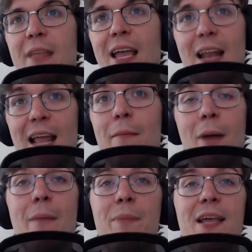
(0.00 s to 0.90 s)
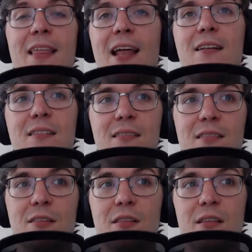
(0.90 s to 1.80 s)
And it might be that
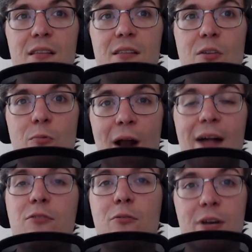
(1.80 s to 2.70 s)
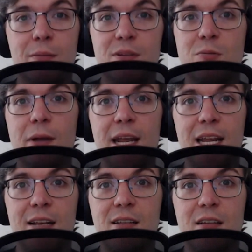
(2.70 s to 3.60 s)
the rivalry
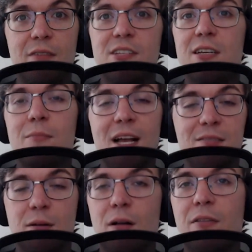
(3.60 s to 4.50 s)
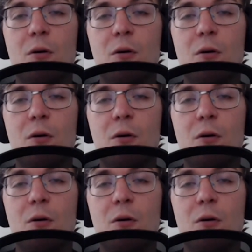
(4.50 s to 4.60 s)
between Covington and Masvidal,